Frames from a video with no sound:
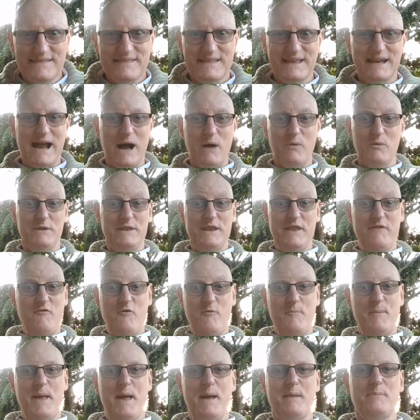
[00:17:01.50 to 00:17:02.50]
that I will
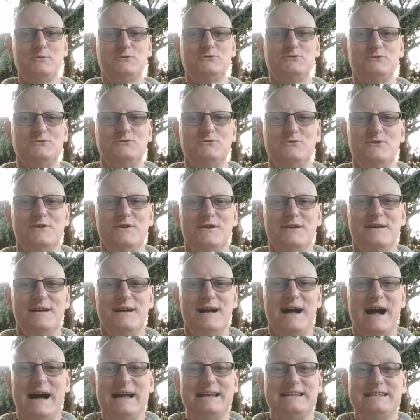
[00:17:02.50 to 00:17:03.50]
never be able to
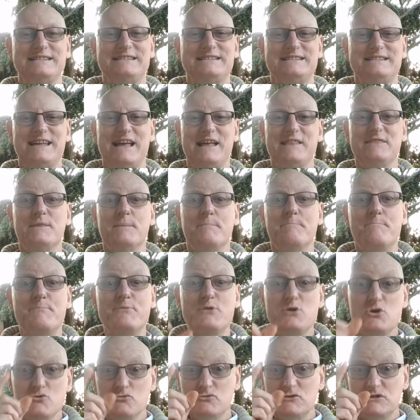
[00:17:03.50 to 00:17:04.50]
understand the
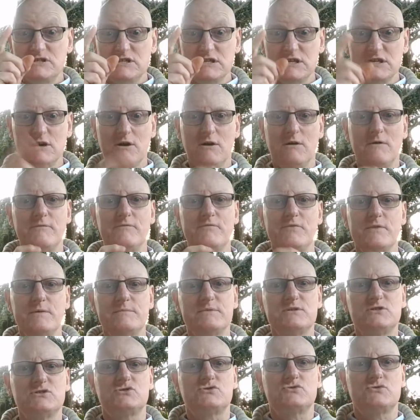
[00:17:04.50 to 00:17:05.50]
beauty of the
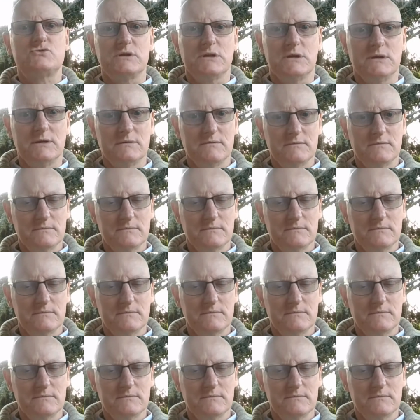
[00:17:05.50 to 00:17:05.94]
mystery.